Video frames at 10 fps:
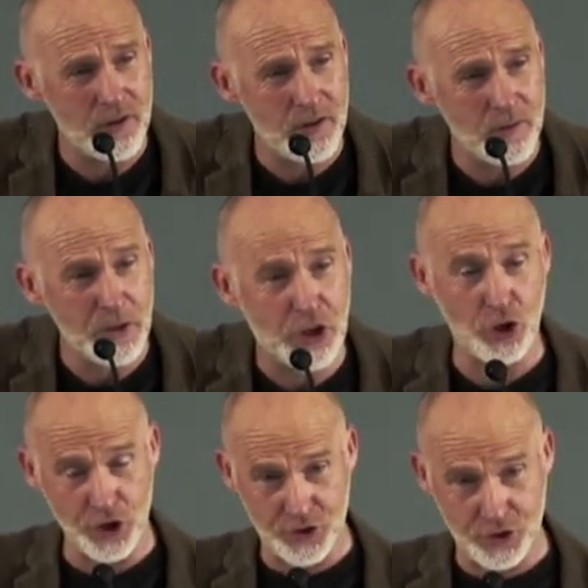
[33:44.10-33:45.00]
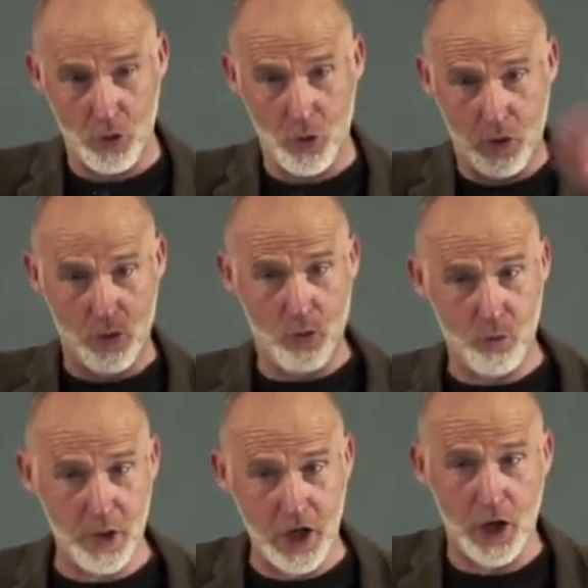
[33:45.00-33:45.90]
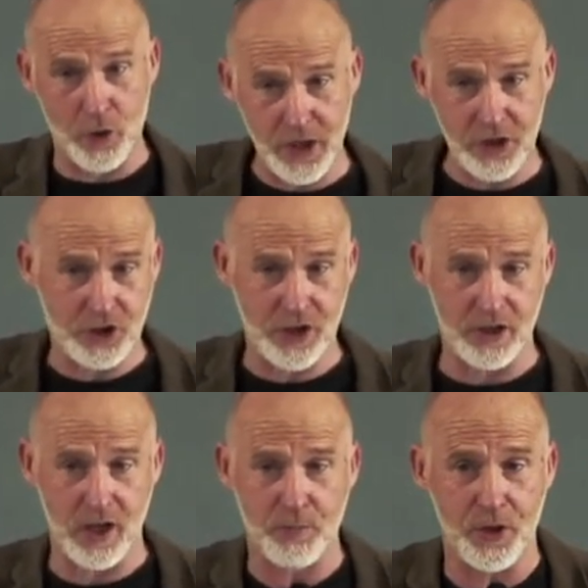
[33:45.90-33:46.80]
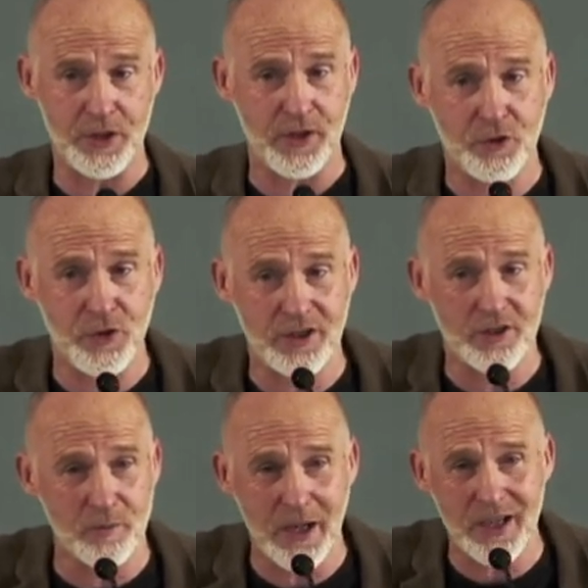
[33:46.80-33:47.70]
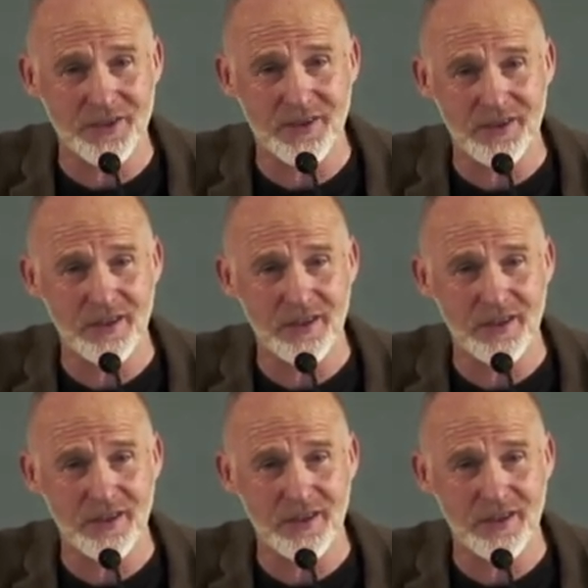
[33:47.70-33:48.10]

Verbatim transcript: because we are reaching a point of critical mass.